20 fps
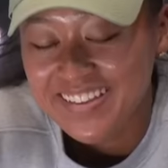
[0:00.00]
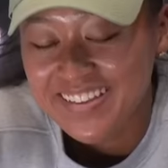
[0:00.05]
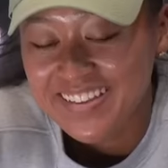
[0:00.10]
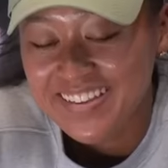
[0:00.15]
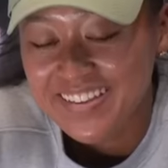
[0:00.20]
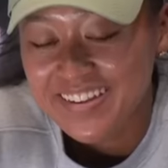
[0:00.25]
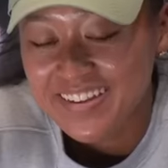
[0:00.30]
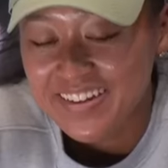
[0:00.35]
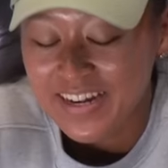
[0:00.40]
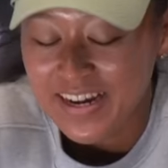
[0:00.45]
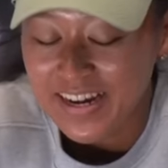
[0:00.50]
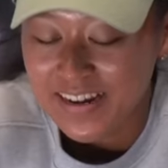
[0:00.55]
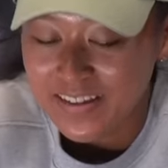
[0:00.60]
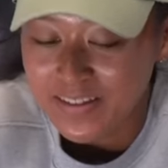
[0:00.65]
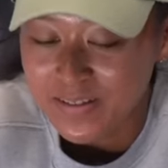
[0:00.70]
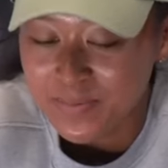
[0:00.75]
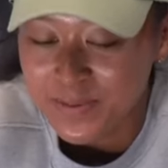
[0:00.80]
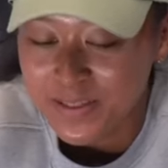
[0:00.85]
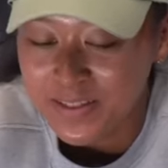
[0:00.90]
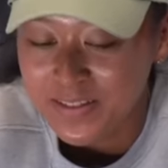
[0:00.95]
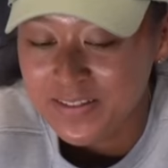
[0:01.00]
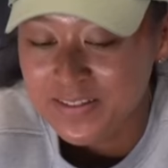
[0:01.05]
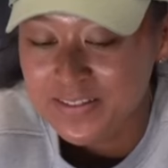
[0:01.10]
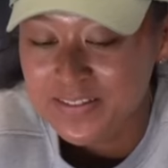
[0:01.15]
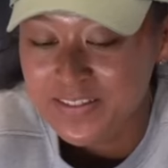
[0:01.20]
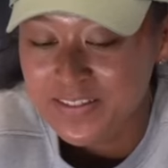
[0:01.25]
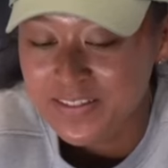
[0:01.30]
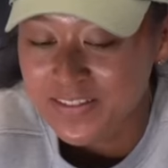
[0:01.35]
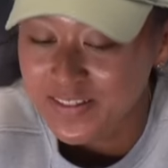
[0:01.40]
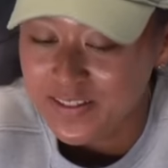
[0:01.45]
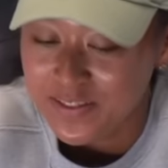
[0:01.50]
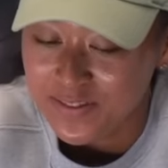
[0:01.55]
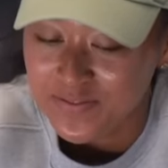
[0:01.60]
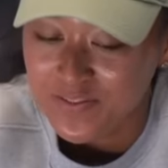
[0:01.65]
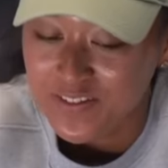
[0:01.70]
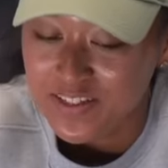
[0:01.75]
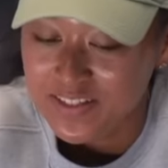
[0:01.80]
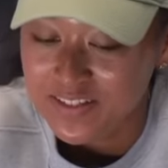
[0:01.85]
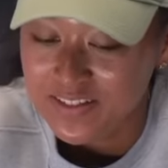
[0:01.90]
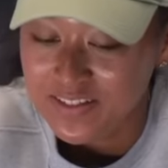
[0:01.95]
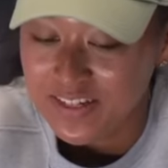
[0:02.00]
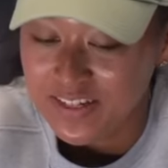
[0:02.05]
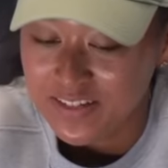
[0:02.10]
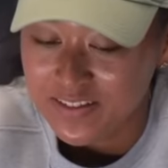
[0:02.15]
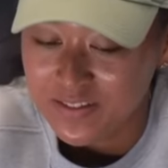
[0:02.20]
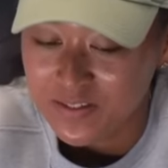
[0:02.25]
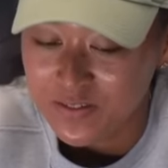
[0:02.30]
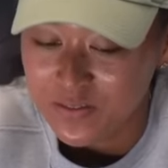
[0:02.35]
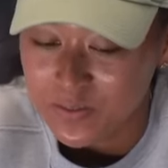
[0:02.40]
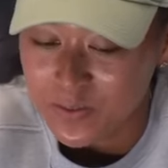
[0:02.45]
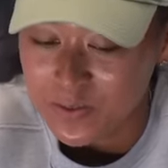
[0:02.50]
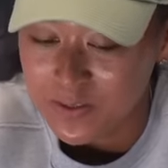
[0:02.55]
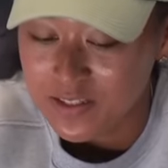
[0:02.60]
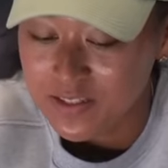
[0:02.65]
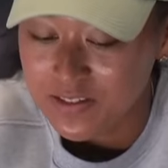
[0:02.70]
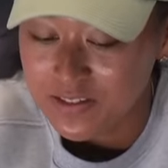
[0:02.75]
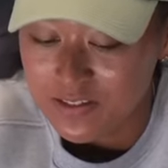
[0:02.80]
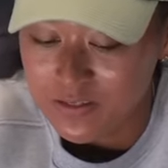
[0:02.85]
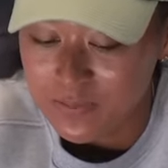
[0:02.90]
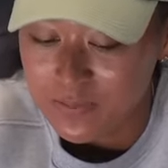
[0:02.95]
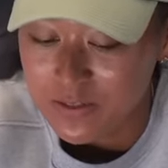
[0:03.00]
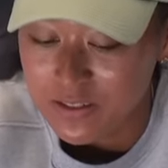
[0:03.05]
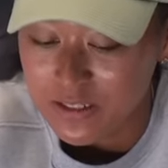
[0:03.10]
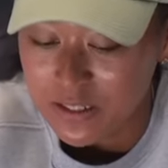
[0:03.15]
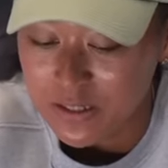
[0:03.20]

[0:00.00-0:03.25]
There has been stiffness and soreness, but